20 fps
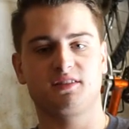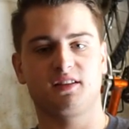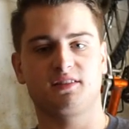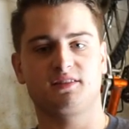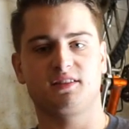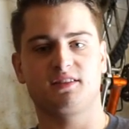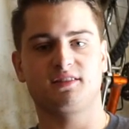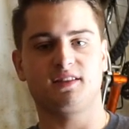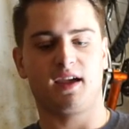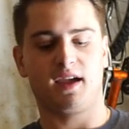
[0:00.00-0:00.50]

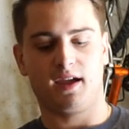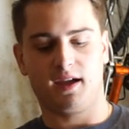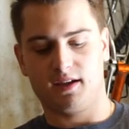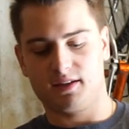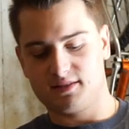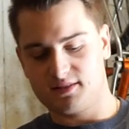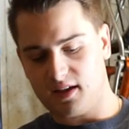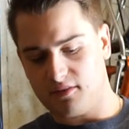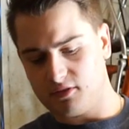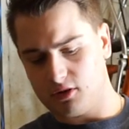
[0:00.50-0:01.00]
This is a
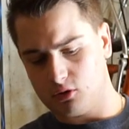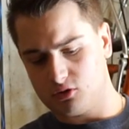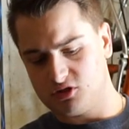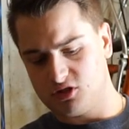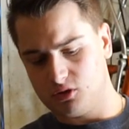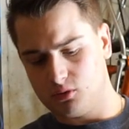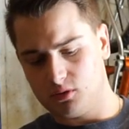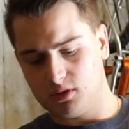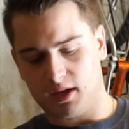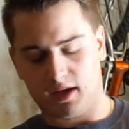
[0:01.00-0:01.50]

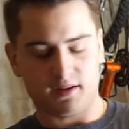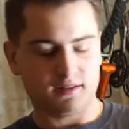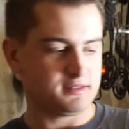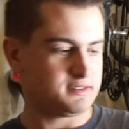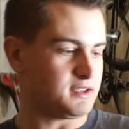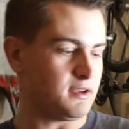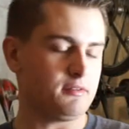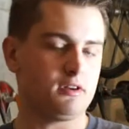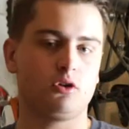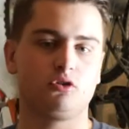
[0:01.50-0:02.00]
702, yeah,
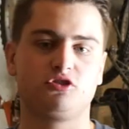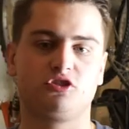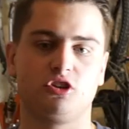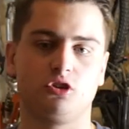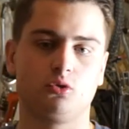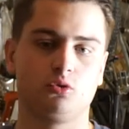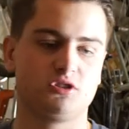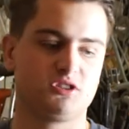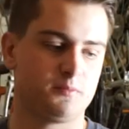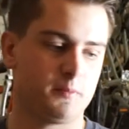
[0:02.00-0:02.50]

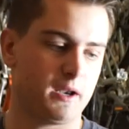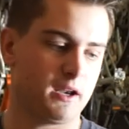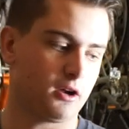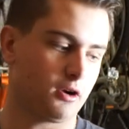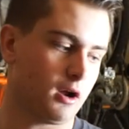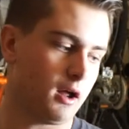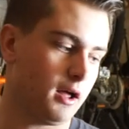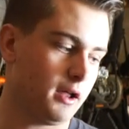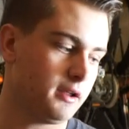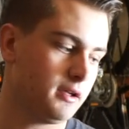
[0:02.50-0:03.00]
702 spinning
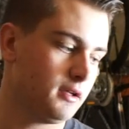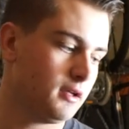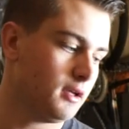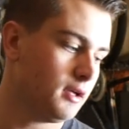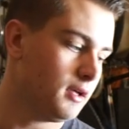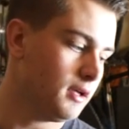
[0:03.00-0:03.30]
rod.